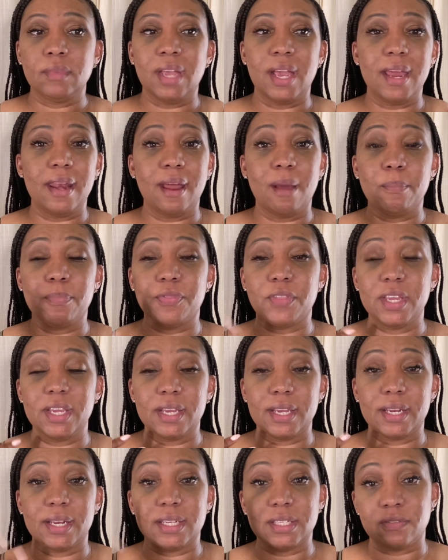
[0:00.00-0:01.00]
And I'm
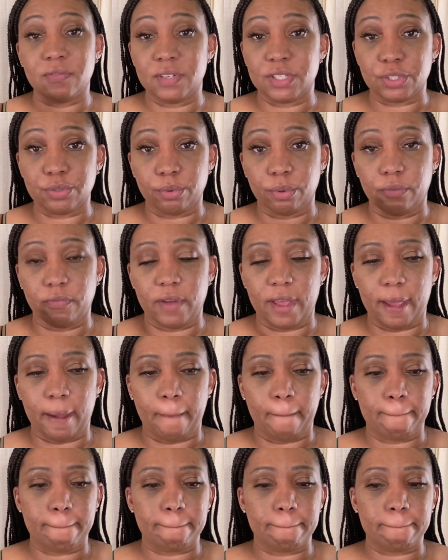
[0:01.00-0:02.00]
thinking it's visceral fat.
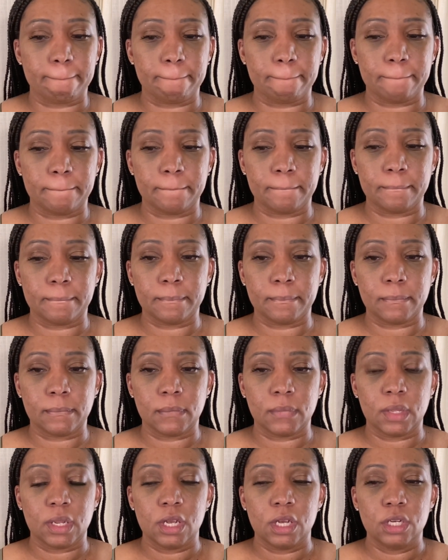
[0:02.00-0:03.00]

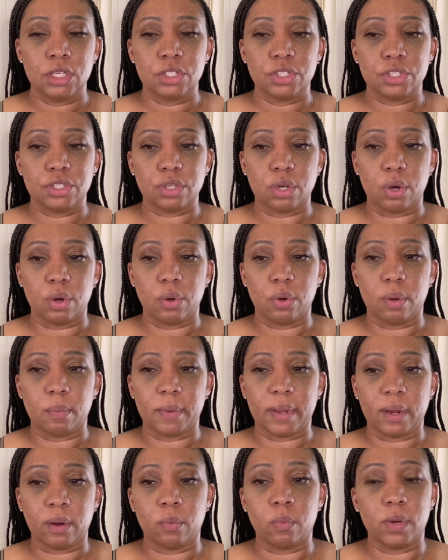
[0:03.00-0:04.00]
So I'm
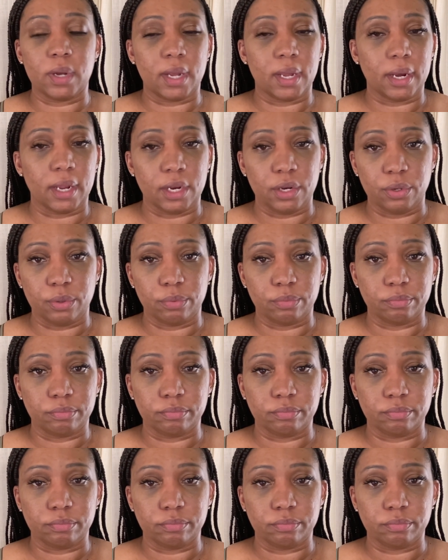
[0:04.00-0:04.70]
like, what can I do?